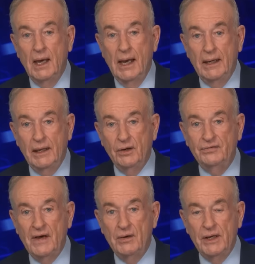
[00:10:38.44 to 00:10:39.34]
Here's
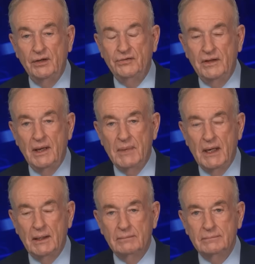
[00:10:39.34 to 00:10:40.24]
how easy they
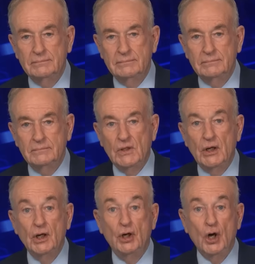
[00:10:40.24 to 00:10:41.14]
make it.
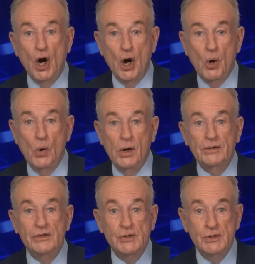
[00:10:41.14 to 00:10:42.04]
Go
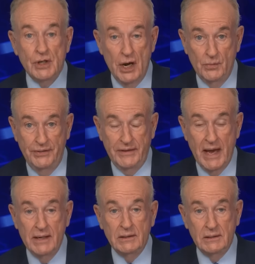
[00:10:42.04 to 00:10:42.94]
to done with
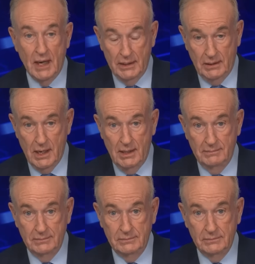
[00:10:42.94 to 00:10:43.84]
debt dot com.
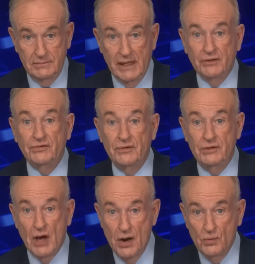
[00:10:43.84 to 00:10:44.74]
That's
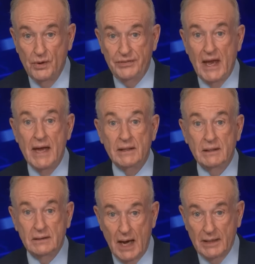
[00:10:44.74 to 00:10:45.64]
done with debt
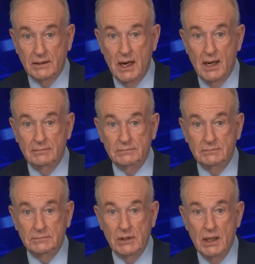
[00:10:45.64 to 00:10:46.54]
dot com.
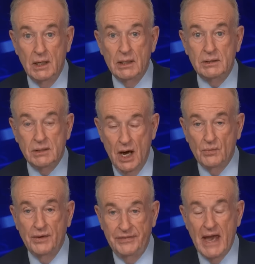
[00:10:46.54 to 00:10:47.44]
done
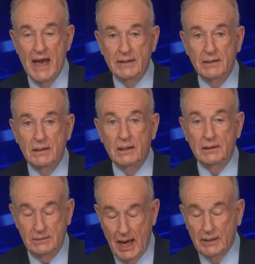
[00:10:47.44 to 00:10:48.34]
with debt
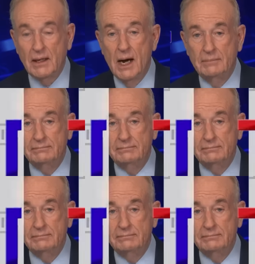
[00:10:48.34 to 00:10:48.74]
dot com.